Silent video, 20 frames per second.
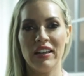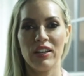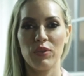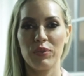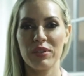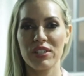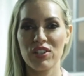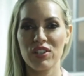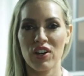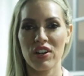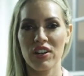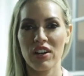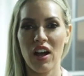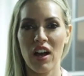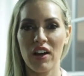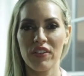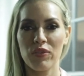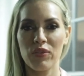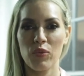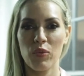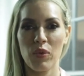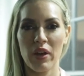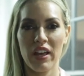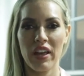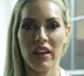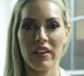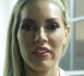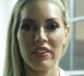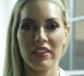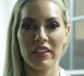And we started off
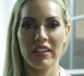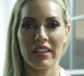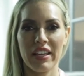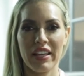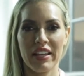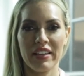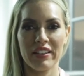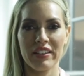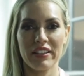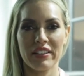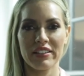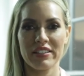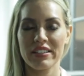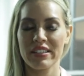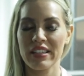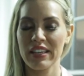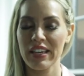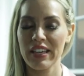with getting those